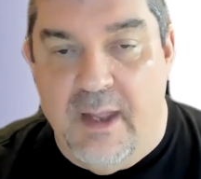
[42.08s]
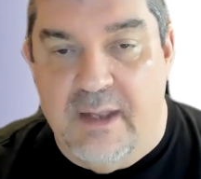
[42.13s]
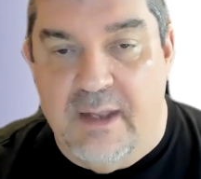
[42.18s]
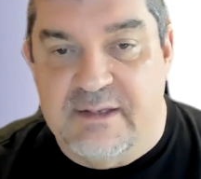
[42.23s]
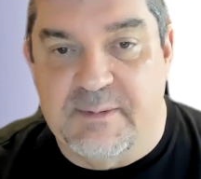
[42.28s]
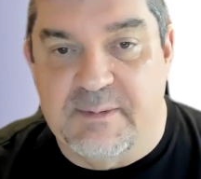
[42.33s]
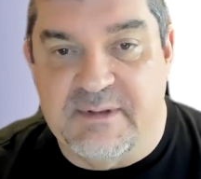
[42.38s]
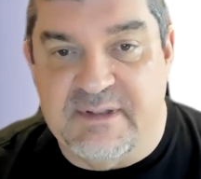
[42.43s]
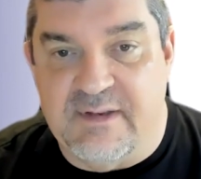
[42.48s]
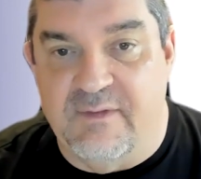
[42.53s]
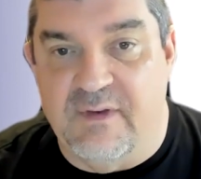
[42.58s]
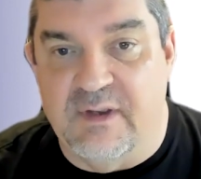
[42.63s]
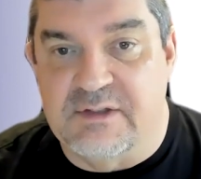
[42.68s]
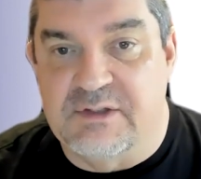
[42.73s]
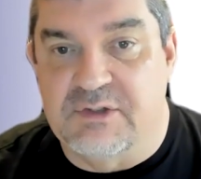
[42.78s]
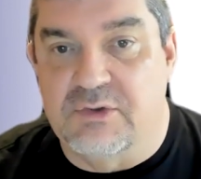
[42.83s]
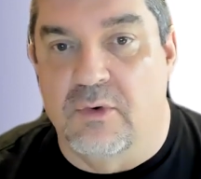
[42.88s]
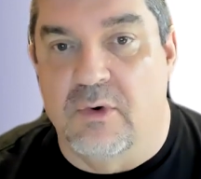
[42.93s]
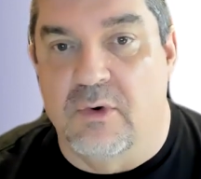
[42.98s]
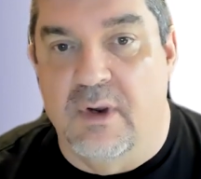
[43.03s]
specific
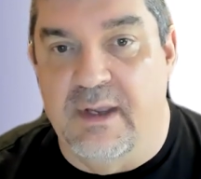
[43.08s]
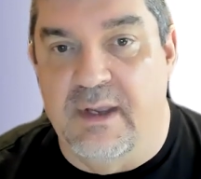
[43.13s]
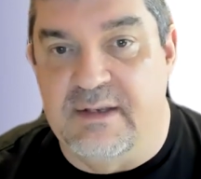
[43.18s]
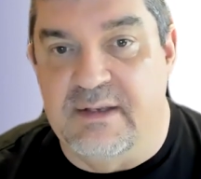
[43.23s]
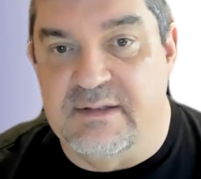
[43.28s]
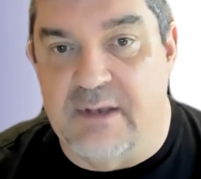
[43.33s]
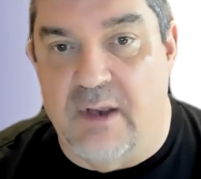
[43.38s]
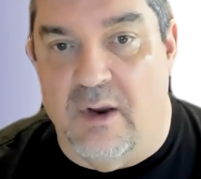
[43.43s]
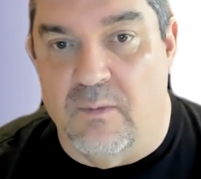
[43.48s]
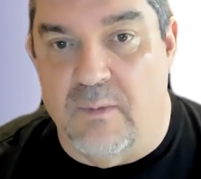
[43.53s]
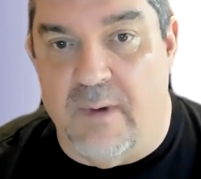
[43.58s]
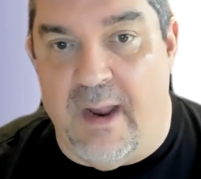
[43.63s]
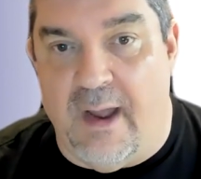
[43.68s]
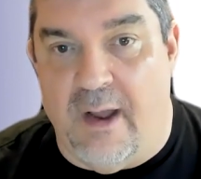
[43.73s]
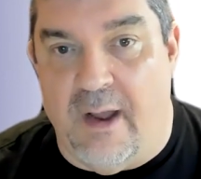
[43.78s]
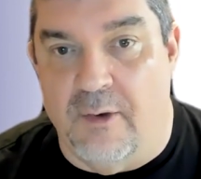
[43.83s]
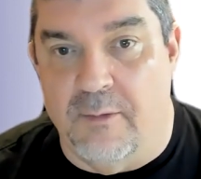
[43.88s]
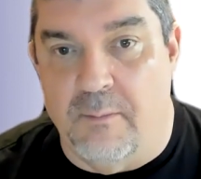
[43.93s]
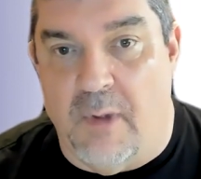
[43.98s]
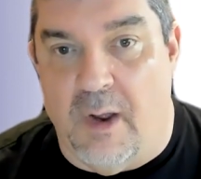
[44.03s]
stories
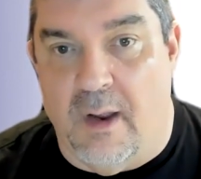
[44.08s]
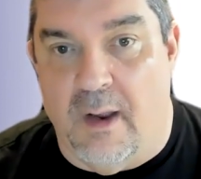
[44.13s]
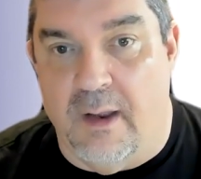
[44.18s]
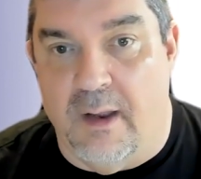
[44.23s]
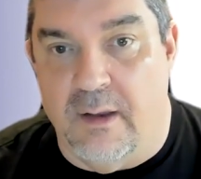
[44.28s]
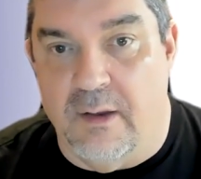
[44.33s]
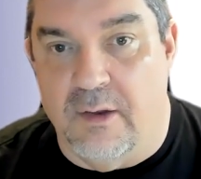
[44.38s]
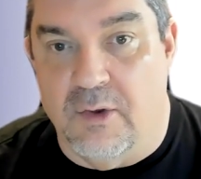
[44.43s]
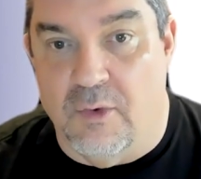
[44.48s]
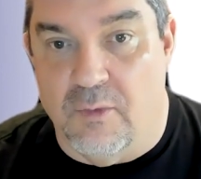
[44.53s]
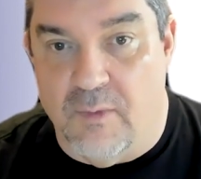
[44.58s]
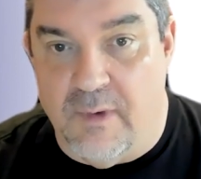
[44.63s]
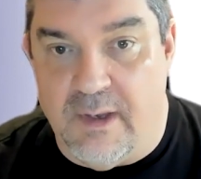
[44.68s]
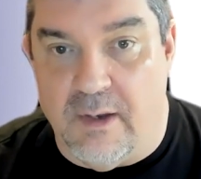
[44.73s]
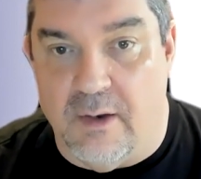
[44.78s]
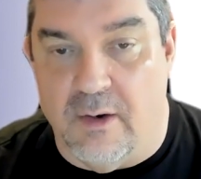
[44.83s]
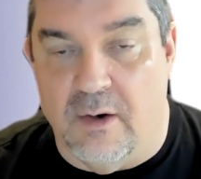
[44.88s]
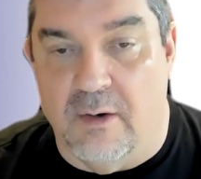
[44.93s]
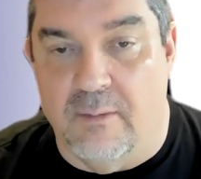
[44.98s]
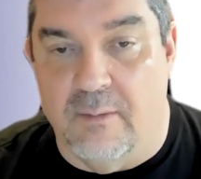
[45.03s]
around my
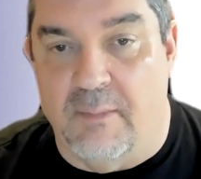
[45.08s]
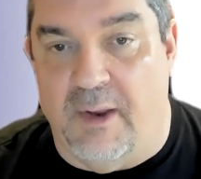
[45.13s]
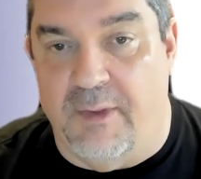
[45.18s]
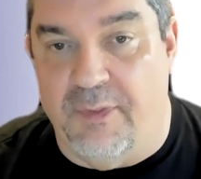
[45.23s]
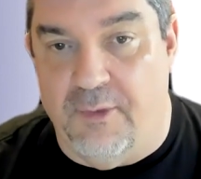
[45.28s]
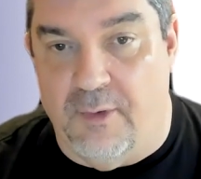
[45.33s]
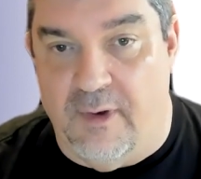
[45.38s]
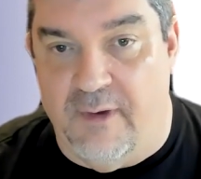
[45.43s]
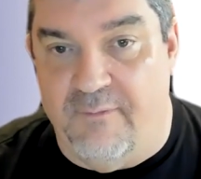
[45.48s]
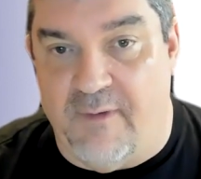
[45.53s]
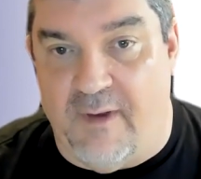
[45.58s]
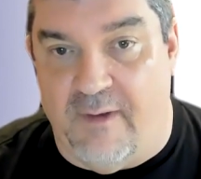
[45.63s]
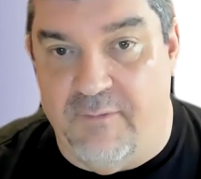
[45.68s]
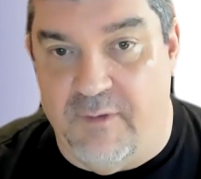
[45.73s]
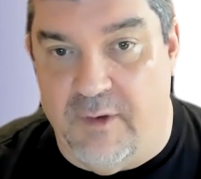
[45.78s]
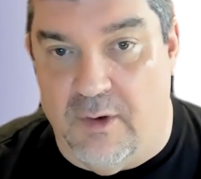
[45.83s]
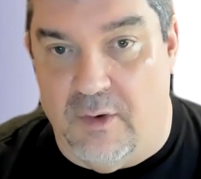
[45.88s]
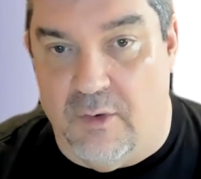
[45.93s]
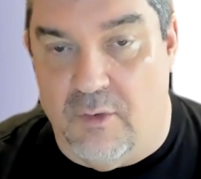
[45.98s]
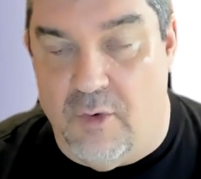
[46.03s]
career, my
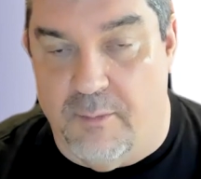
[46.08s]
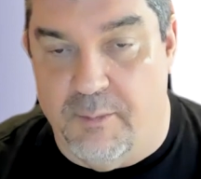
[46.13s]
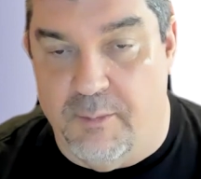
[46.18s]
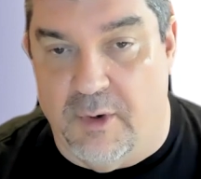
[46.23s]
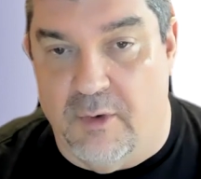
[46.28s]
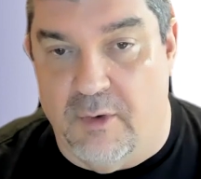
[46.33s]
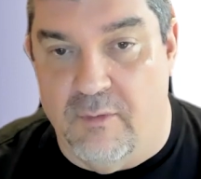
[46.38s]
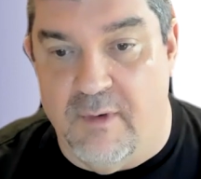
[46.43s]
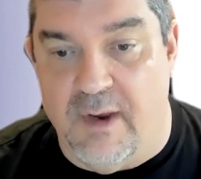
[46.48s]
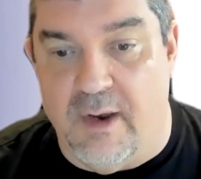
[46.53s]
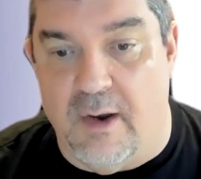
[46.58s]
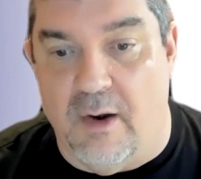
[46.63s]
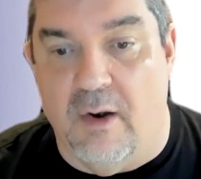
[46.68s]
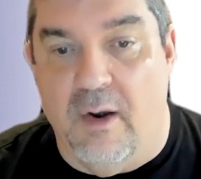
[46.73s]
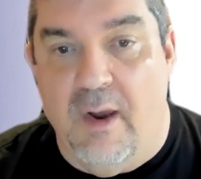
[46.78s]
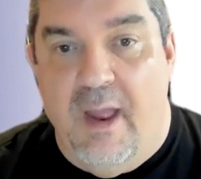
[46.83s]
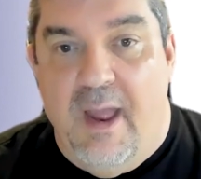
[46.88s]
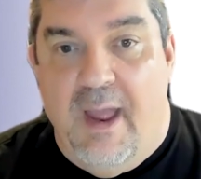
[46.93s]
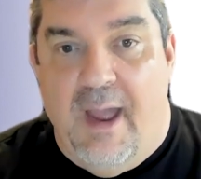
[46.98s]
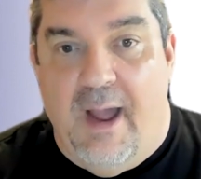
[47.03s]
35-year corporate
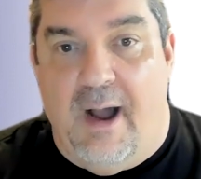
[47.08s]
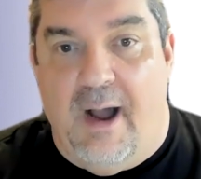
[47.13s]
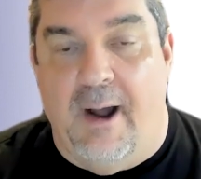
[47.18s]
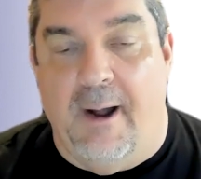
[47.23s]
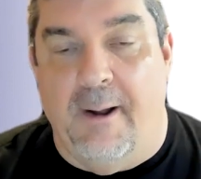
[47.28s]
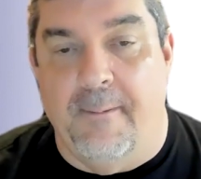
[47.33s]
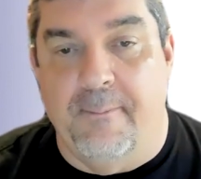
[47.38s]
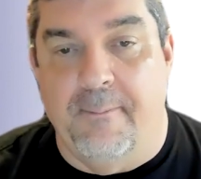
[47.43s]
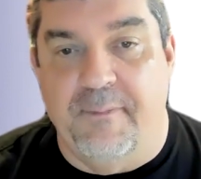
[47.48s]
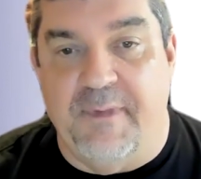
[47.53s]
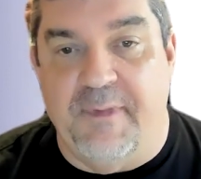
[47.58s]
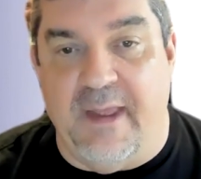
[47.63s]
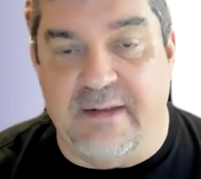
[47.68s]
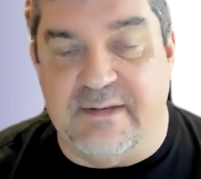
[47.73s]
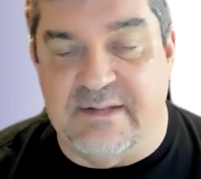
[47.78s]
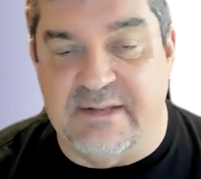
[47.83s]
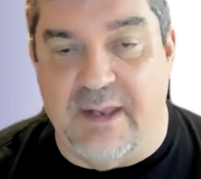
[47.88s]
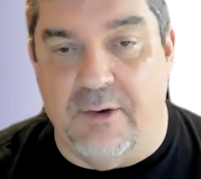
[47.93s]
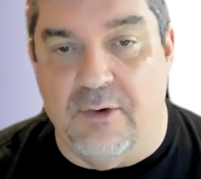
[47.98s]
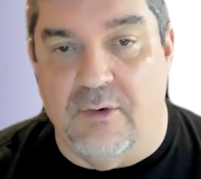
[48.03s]
career, that
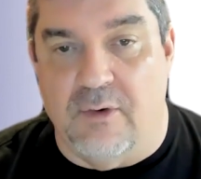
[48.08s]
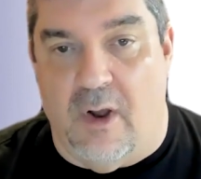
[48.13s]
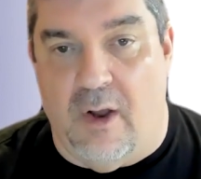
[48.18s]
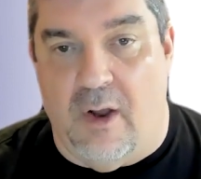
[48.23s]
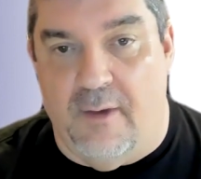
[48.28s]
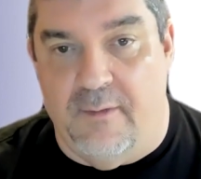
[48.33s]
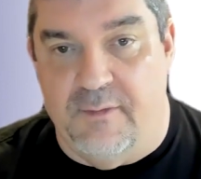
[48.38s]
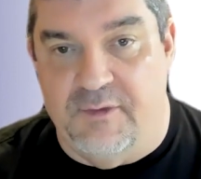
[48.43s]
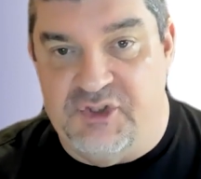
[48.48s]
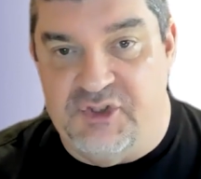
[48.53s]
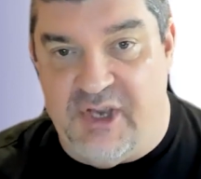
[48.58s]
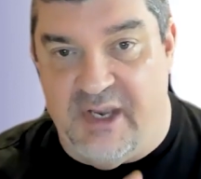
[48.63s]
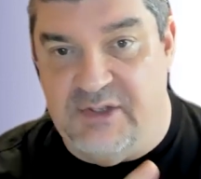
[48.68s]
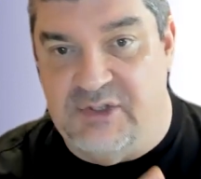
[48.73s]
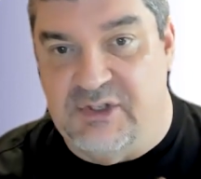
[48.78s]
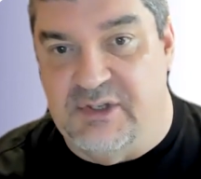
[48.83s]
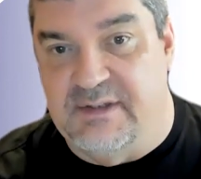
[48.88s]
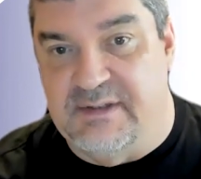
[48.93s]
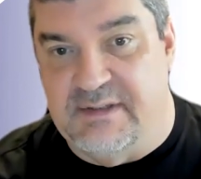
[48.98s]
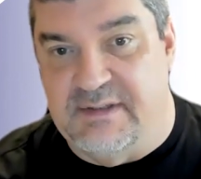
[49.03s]
center on
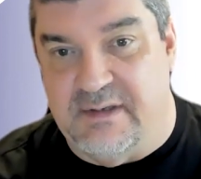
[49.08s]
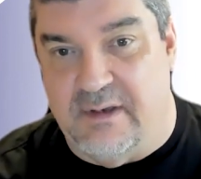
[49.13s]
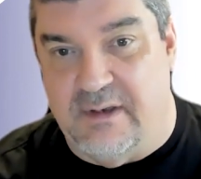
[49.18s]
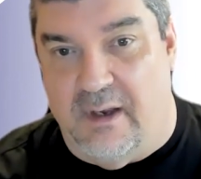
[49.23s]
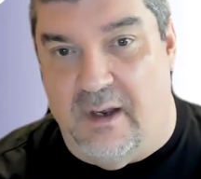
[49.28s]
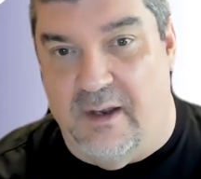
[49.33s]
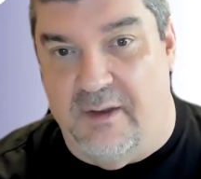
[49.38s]
changes,